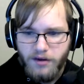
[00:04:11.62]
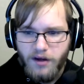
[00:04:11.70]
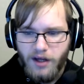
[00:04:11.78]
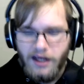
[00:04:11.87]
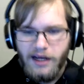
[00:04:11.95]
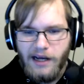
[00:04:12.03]

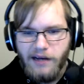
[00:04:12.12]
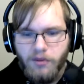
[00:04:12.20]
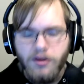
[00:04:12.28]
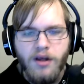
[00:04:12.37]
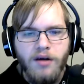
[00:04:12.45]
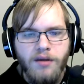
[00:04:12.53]
I know
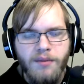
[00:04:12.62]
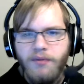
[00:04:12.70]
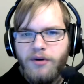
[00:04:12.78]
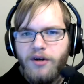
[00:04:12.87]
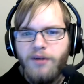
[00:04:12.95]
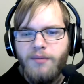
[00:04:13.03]
a lot of
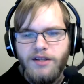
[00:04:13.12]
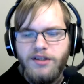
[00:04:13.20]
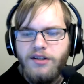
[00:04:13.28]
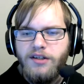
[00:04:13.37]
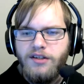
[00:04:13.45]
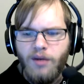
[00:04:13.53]
people are going to
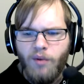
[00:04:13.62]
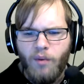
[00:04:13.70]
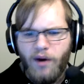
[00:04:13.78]
basically say, well,